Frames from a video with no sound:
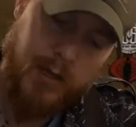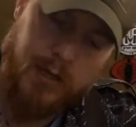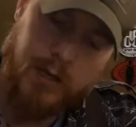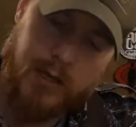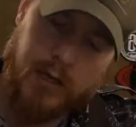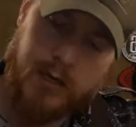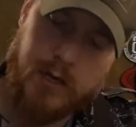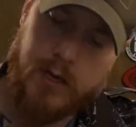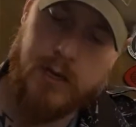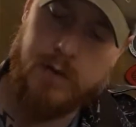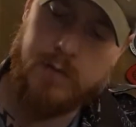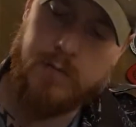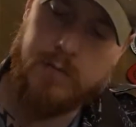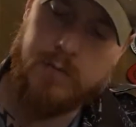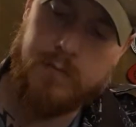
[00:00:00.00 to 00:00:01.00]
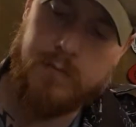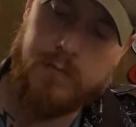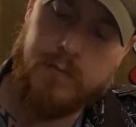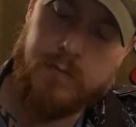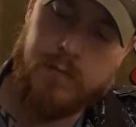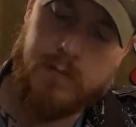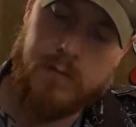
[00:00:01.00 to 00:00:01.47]
Click it down,
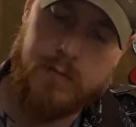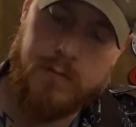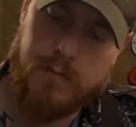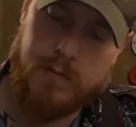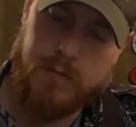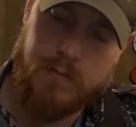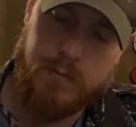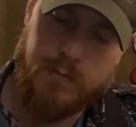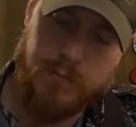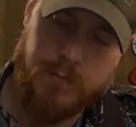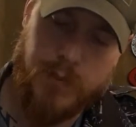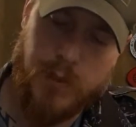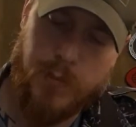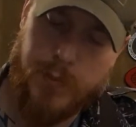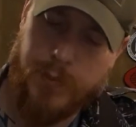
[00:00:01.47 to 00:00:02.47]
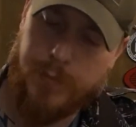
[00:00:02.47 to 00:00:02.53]
pop.